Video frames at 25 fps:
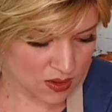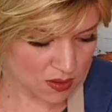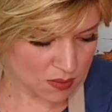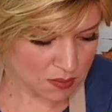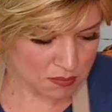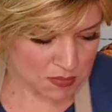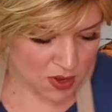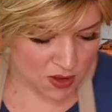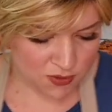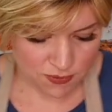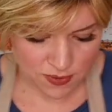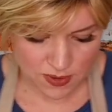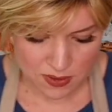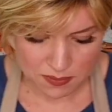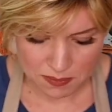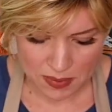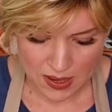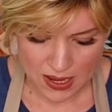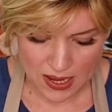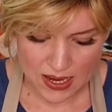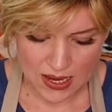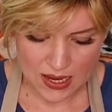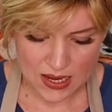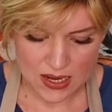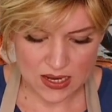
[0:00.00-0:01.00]
muffin
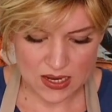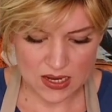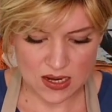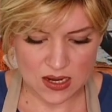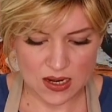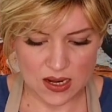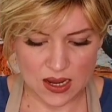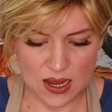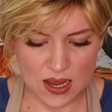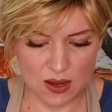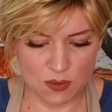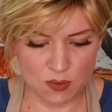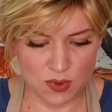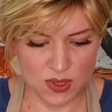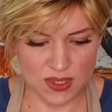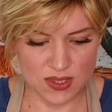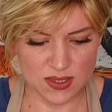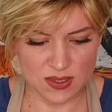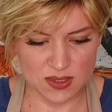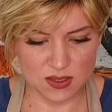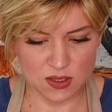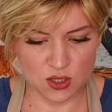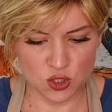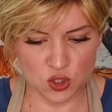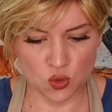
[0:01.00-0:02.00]
pan with
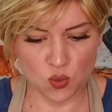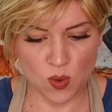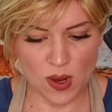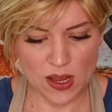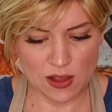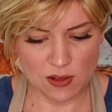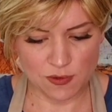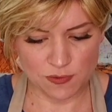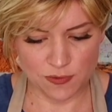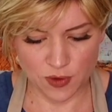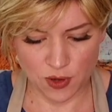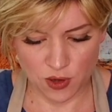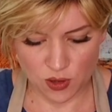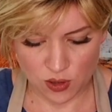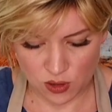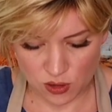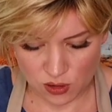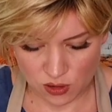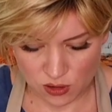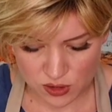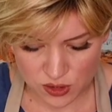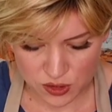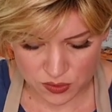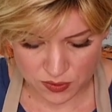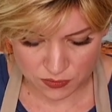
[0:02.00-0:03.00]
12
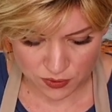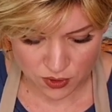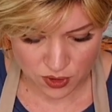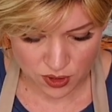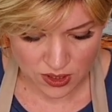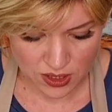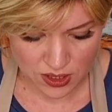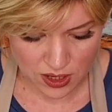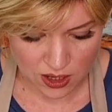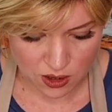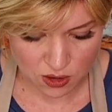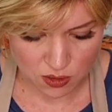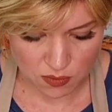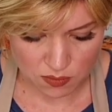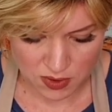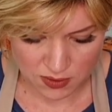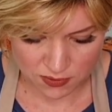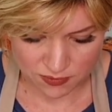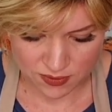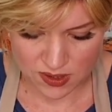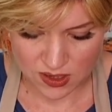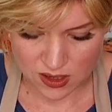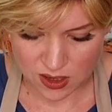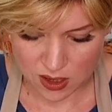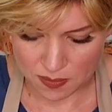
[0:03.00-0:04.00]
holes. We've got our
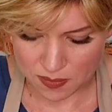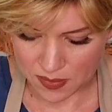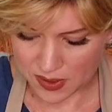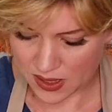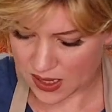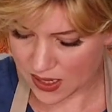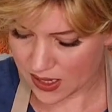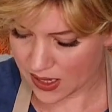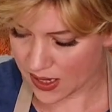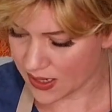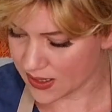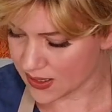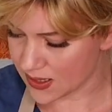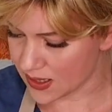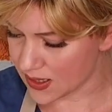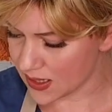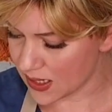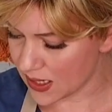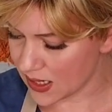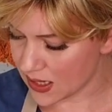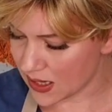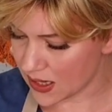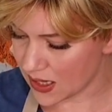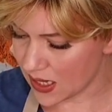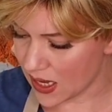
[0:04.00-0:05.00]
muffin cupcake cases
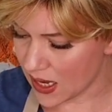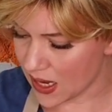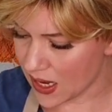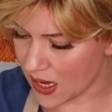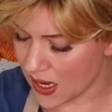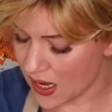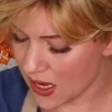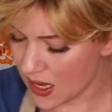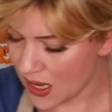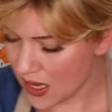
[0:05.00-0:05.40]
in there,